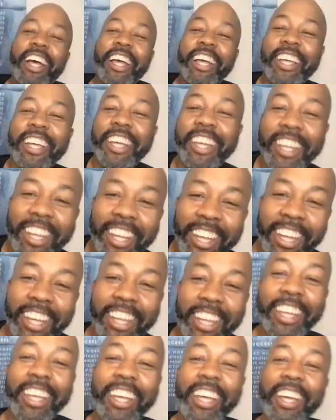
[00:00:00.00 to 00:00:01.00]
the prescription.
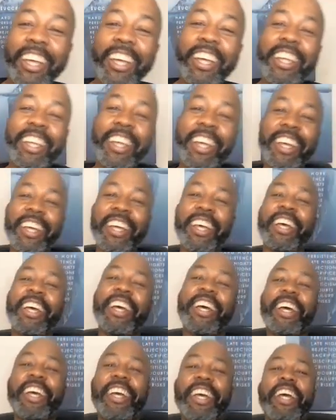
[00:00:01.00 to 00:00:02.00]
I mean,
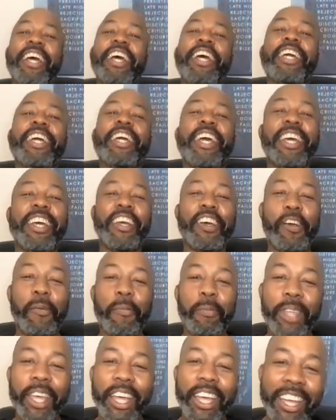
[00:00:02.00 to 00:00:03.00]
it's coming from
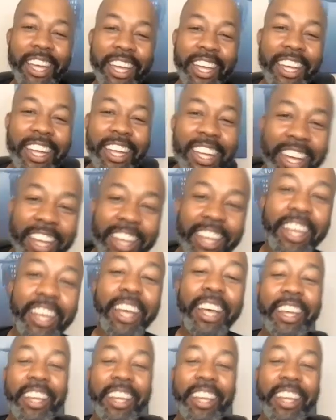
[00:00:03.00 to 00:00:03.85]
legislature. Like,